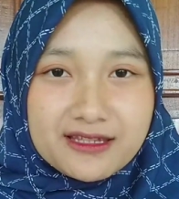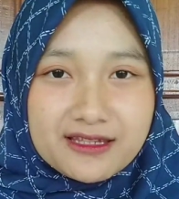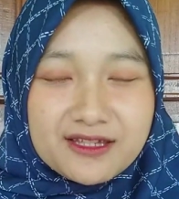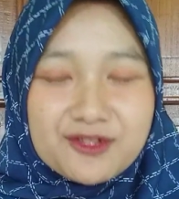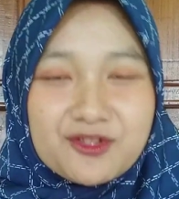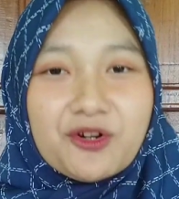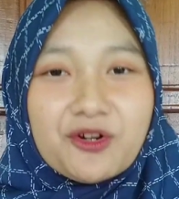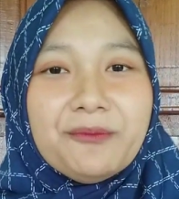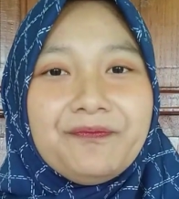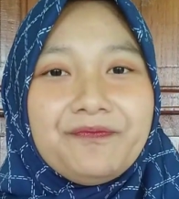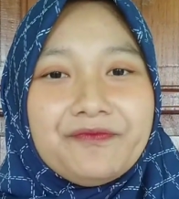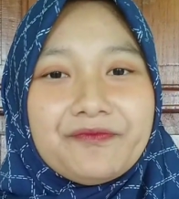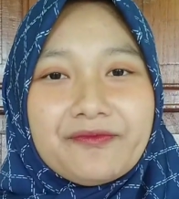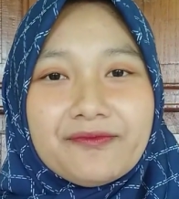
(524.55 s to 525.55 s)
So
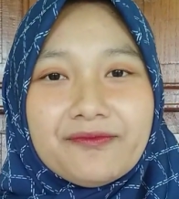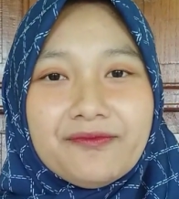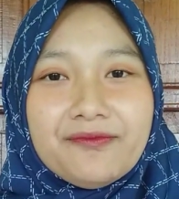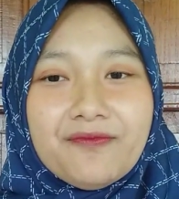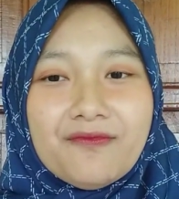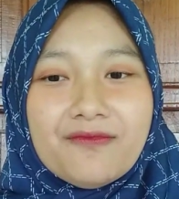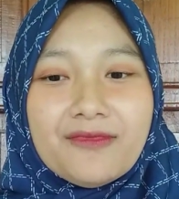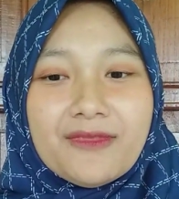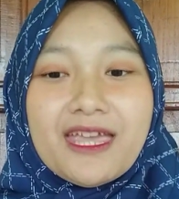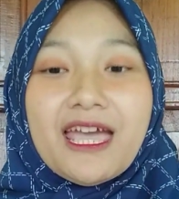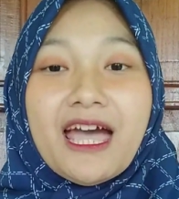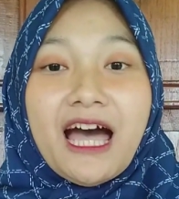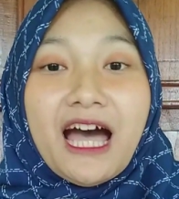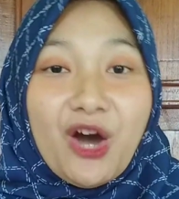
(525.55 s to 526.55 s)

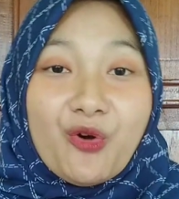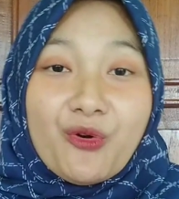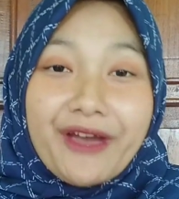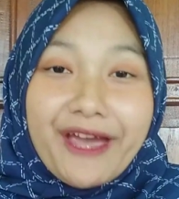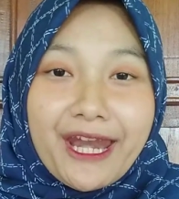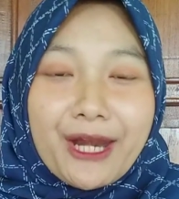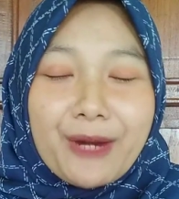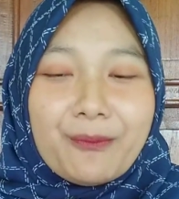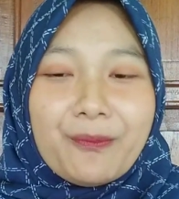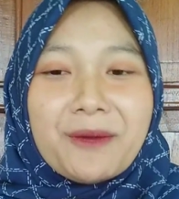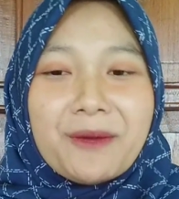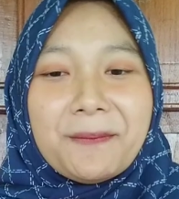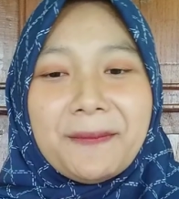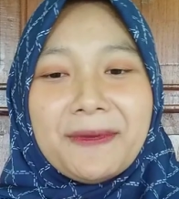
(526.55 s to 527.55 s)
how can
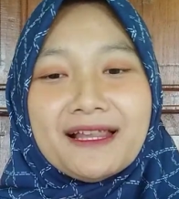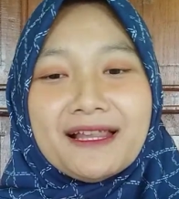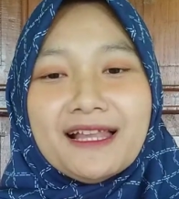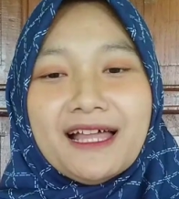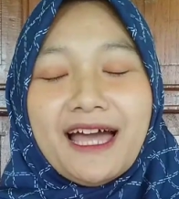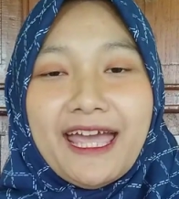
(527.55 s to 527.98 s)
people